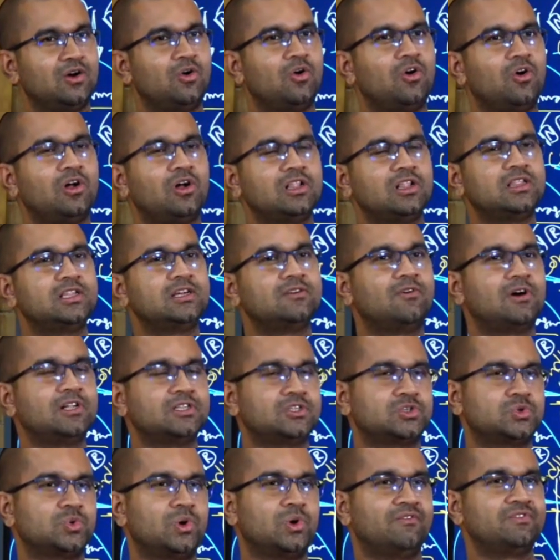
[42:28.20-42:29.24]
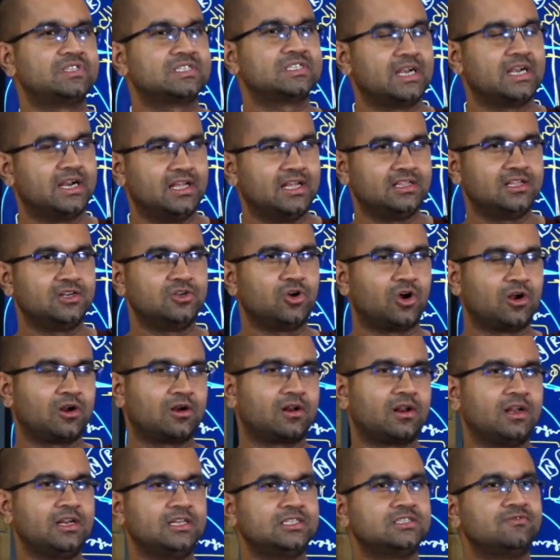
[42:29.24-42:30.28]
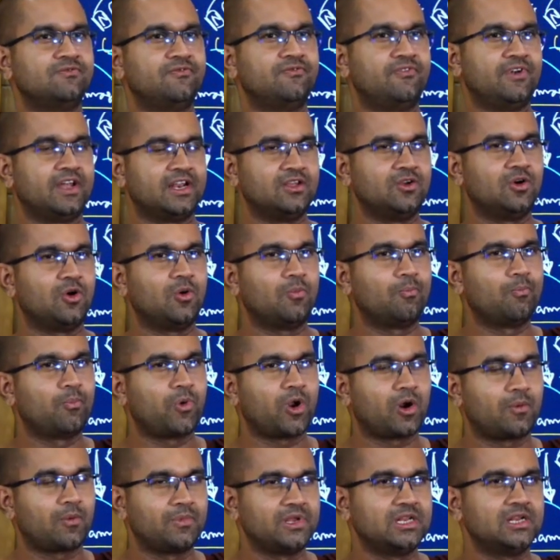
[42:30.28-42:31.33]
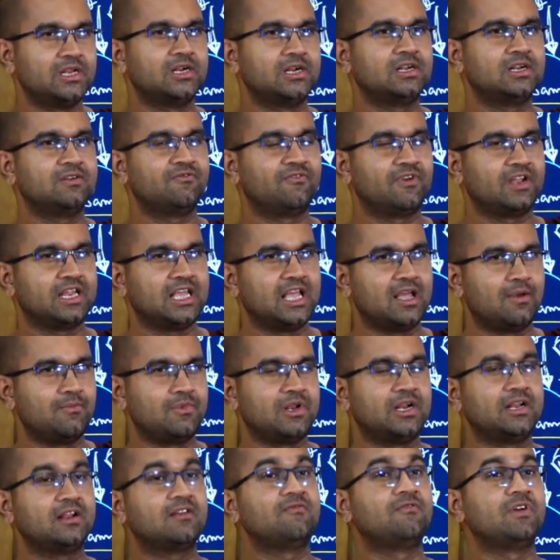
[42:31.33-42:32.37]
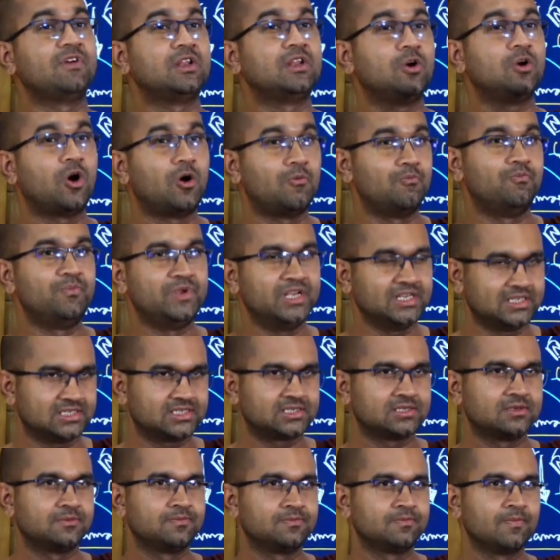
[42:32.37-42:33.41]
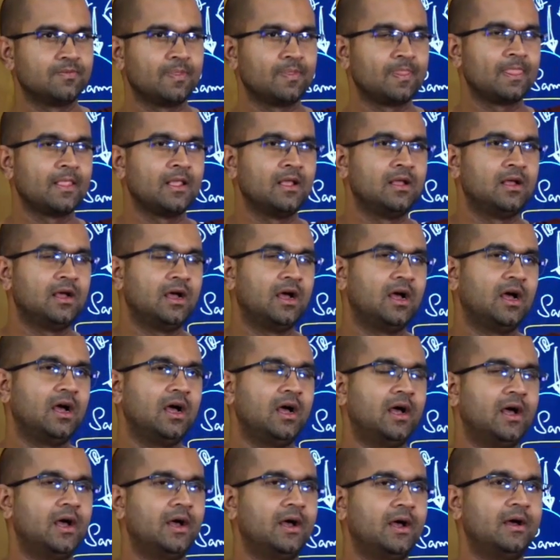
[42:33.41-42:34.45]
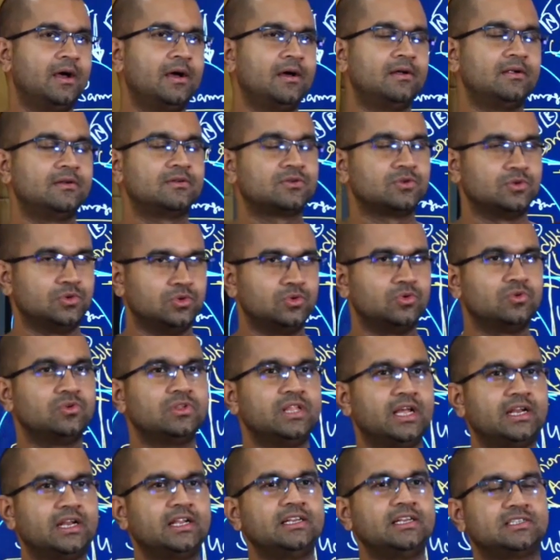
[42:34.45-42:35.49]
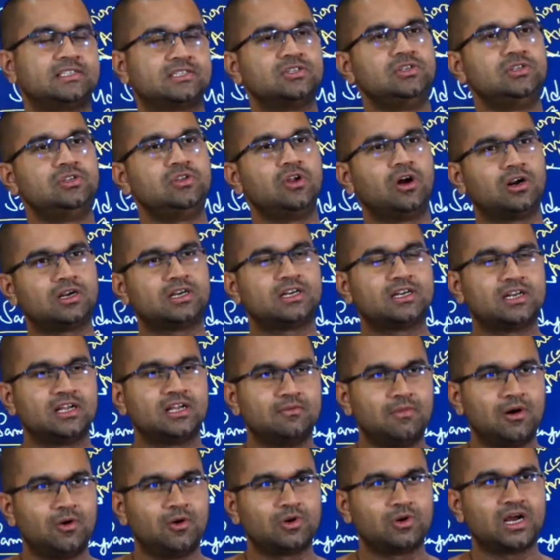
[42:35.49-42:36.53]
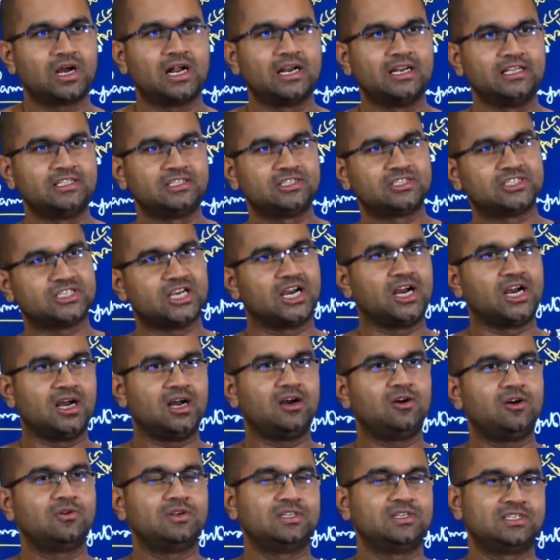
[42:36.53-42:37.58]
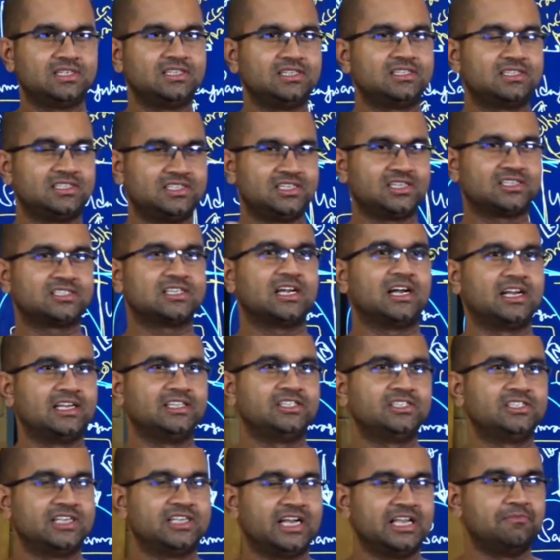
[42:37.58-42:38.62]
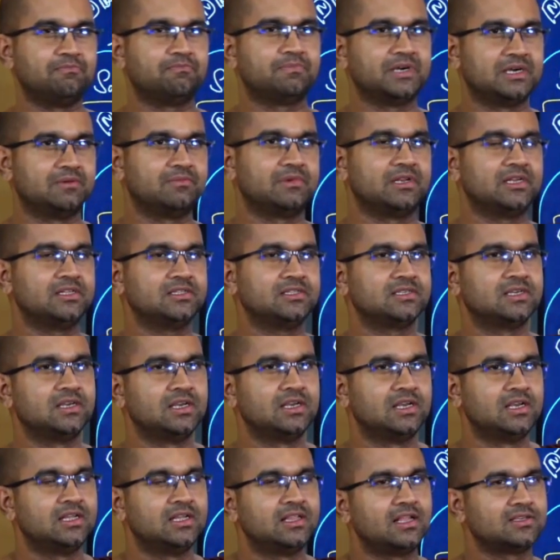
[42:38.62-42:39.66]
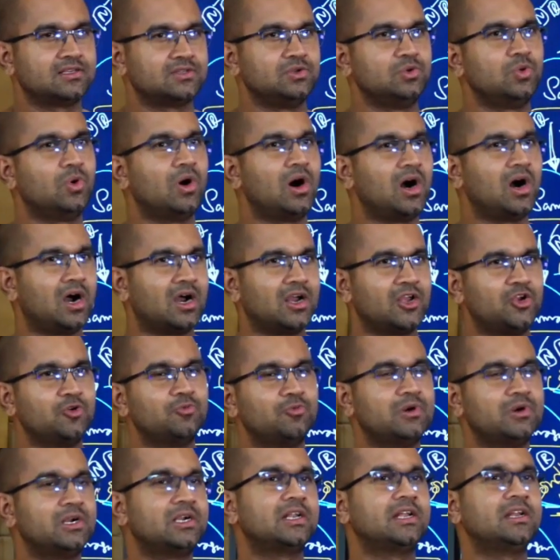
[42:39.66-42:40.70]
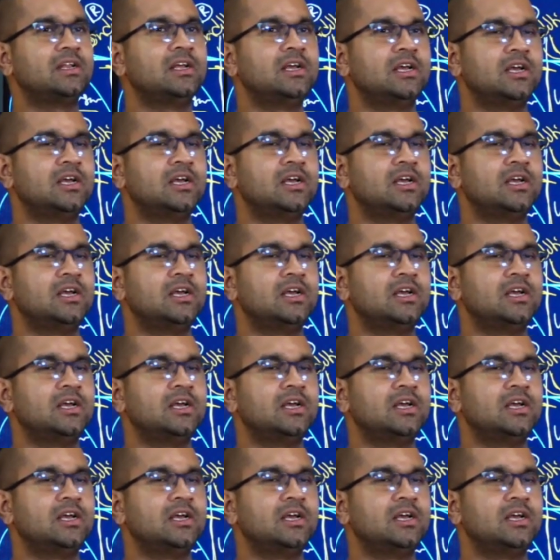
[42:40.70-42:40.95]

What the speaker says: all the ones who have studied the doctrine is very prominent, very eminent, very obvious to know that it's not about anicca, it's just anicca, impermanence. There's no argument